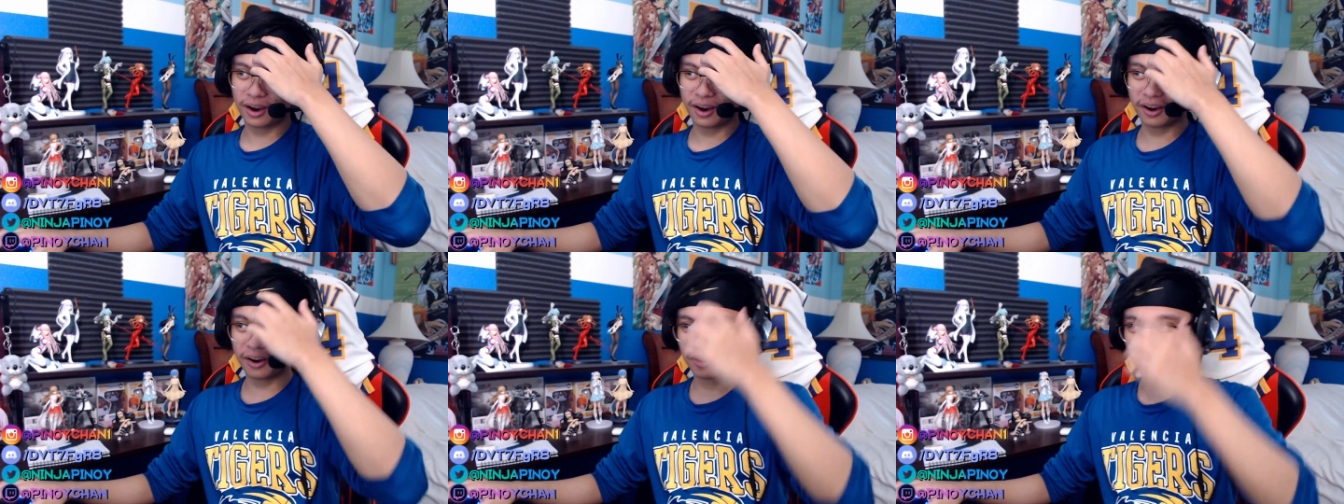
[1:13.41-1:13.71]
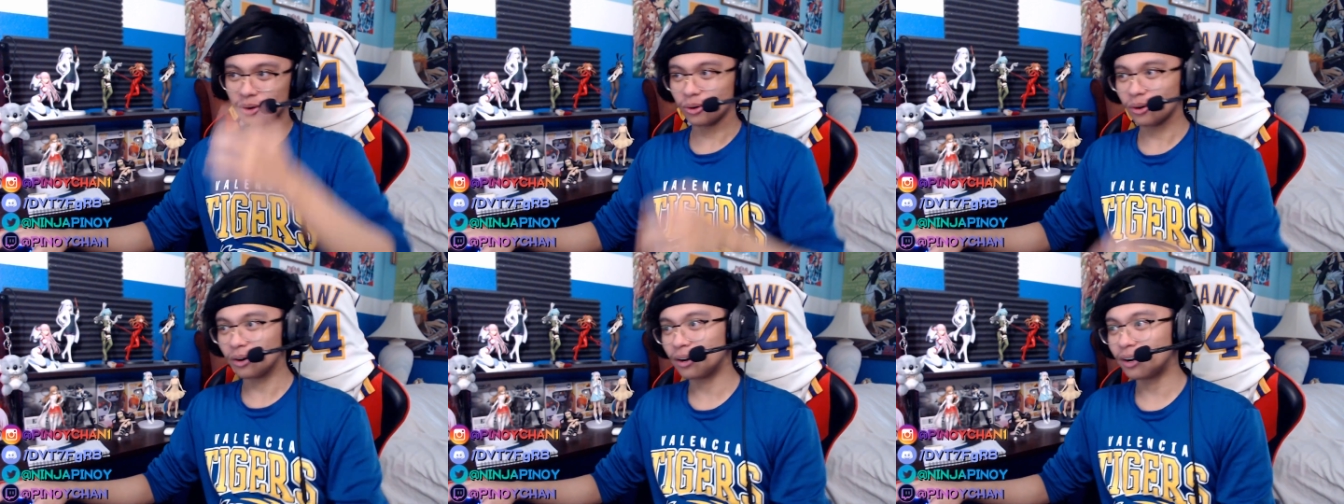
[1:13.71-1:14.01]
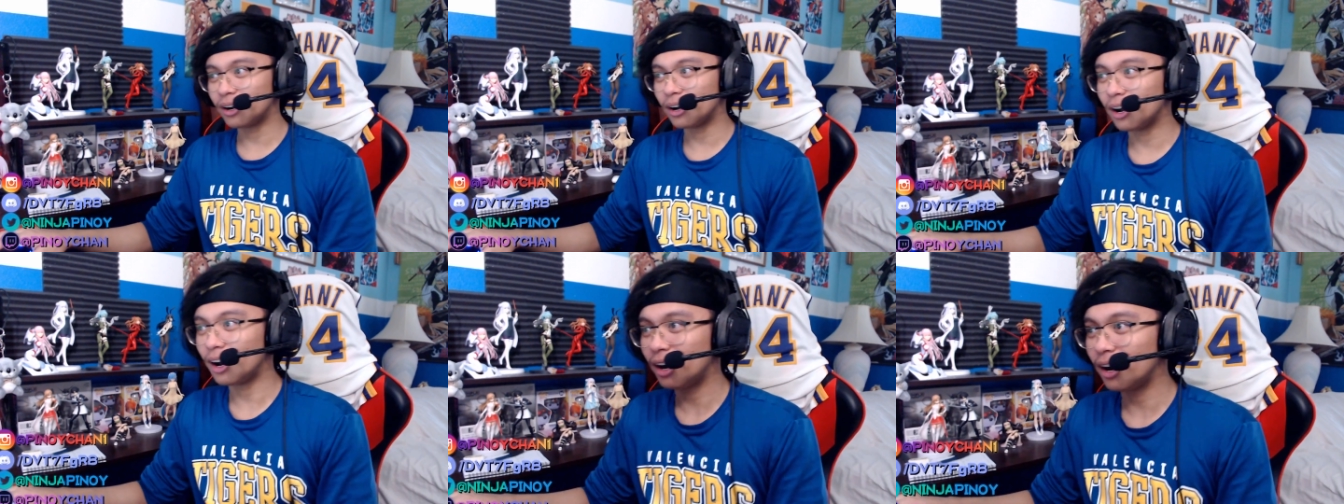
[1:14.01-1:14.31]

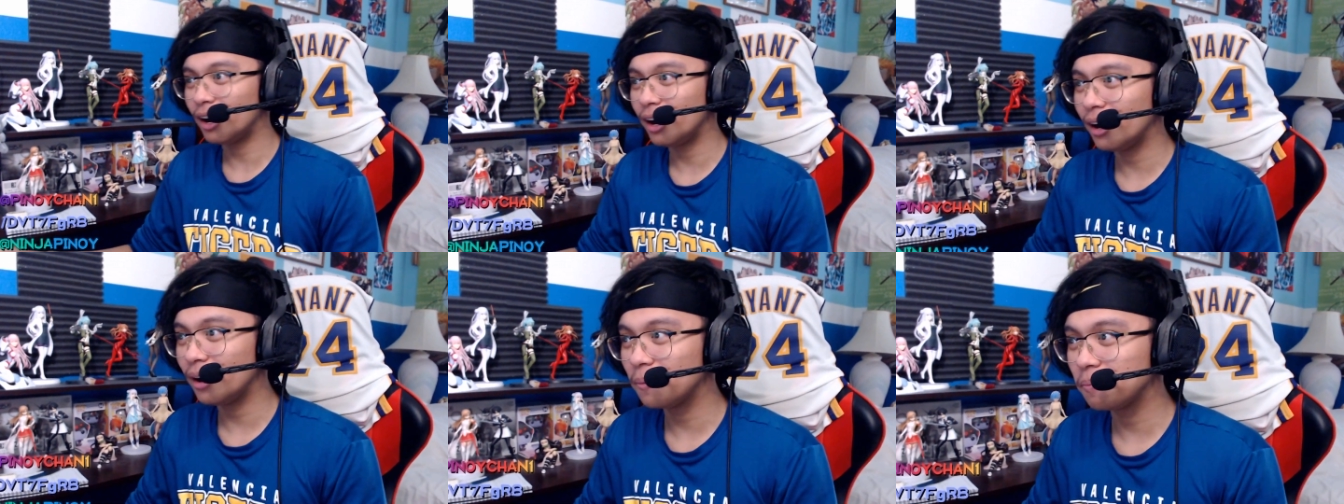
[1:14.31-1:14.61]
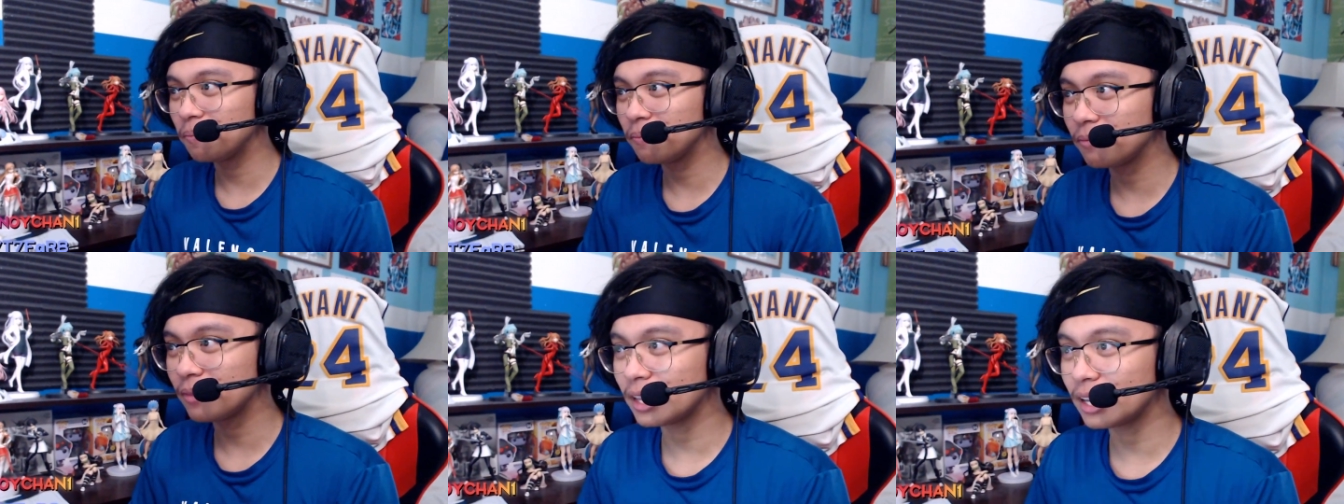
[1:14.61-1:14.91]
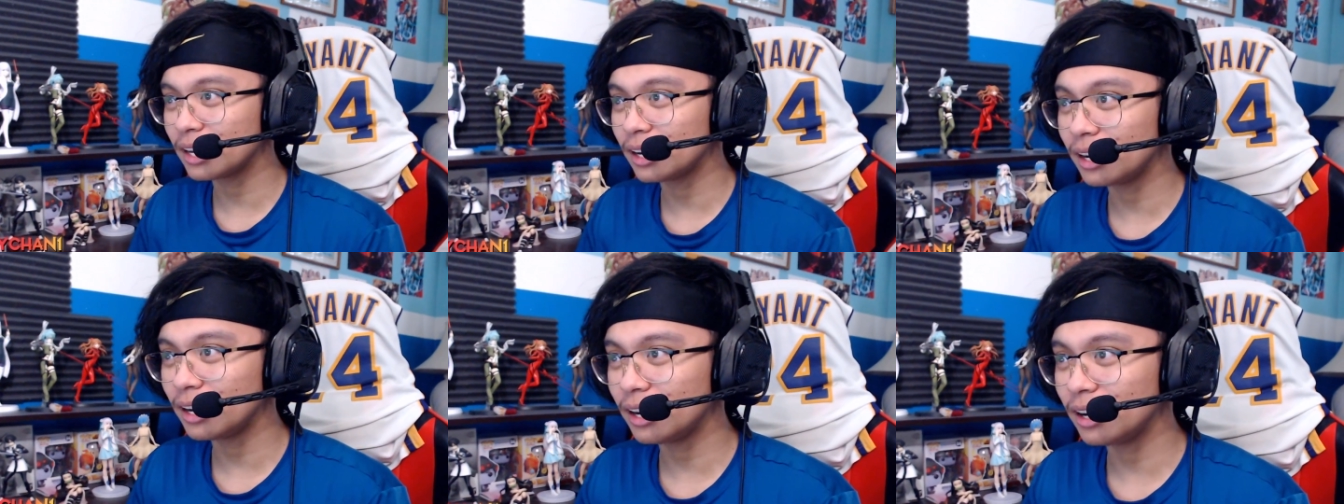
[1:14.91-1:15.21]

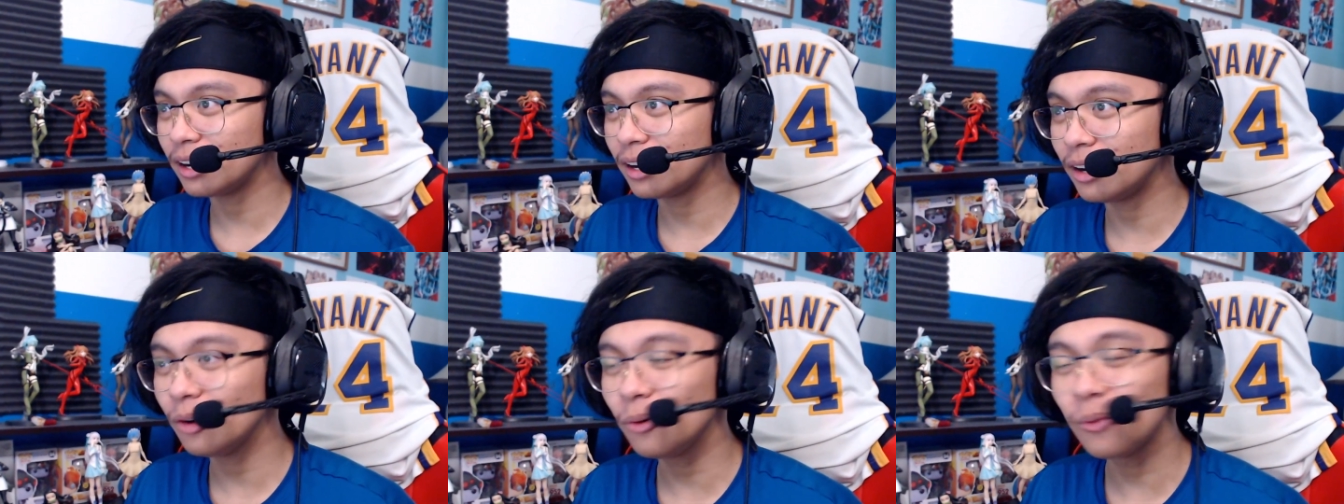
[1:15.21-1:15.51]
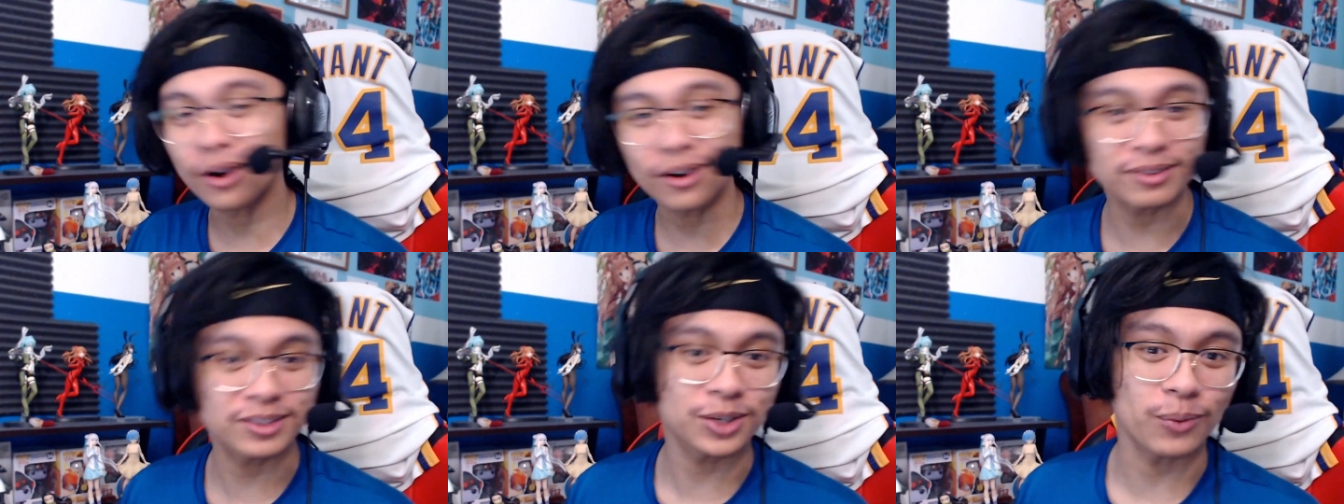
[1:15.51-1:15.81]
welcome to